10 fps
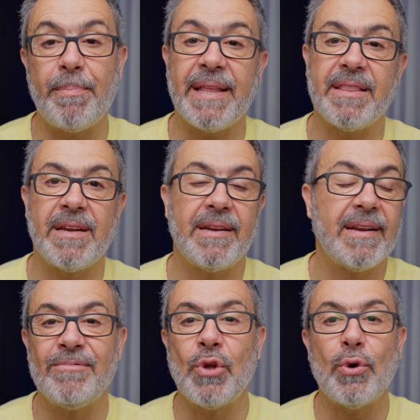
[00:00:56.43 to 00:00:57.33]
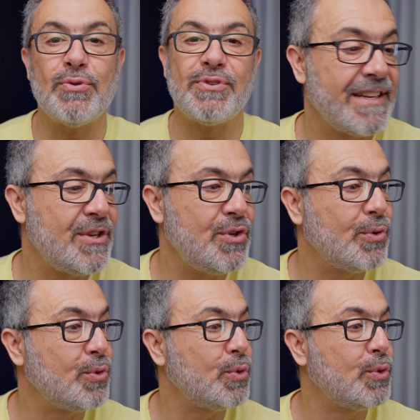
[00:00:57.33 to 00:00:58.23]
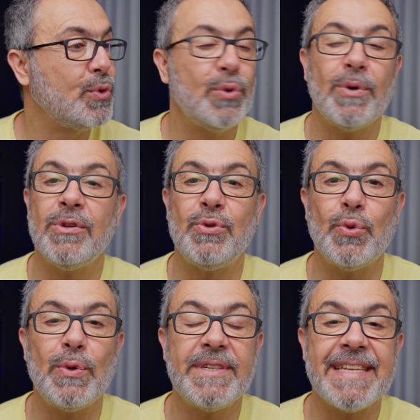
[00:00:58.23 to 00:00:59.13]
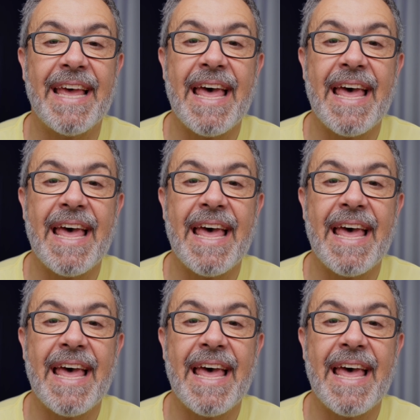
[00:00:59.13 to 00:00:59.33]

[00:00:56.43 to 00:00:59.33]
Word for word: better those new tools.